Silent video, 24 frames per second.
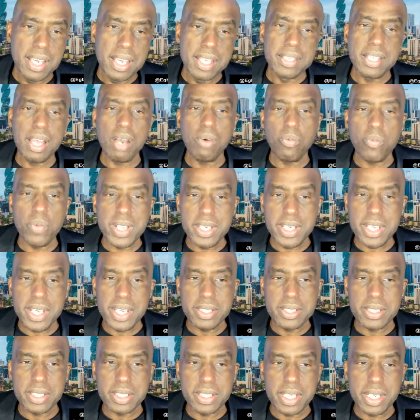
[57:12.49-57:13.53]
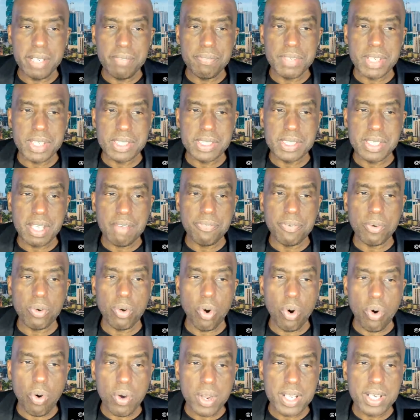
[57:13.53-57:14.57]
that we need to keep this stuff
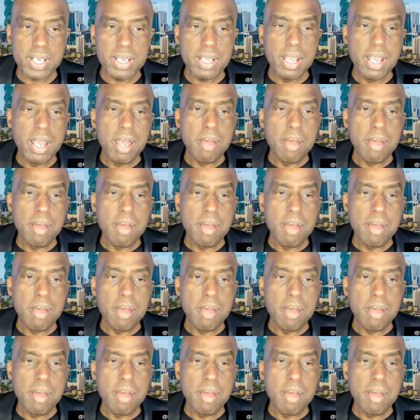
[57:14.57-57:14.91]
going.